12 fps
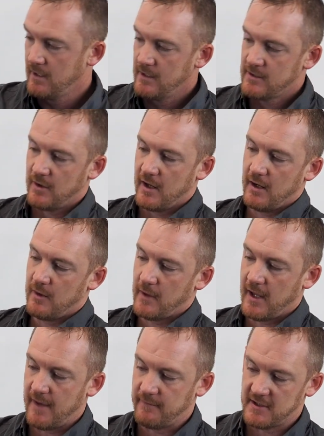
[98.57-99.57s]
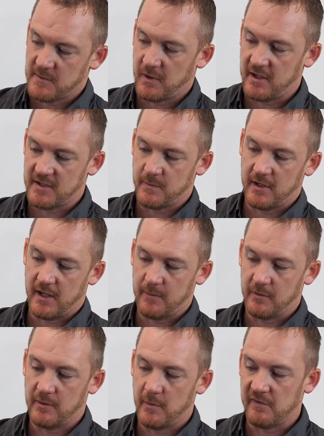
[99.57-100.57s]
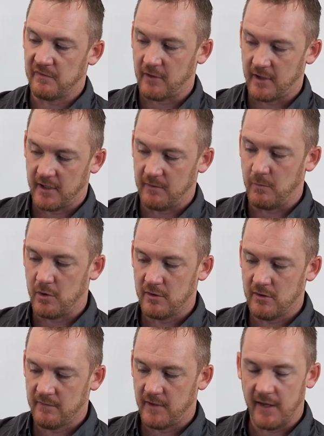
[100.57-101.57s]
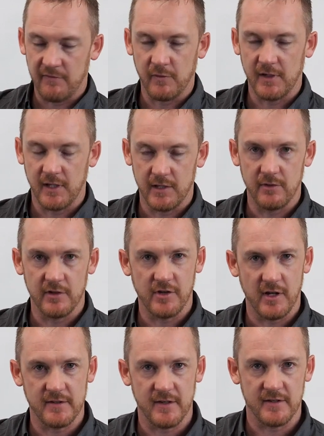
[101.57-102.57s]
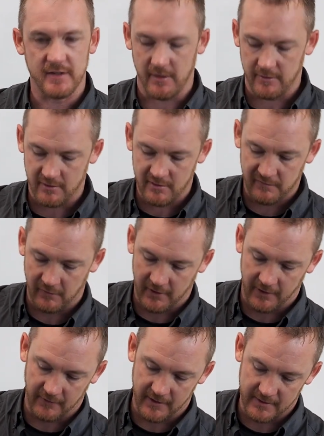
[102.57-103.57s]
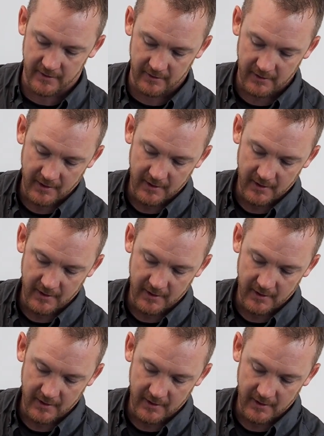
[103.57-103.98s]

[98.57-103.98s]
So here we have this placement able to be free and moved if we need to adjust the cylinder for any reason.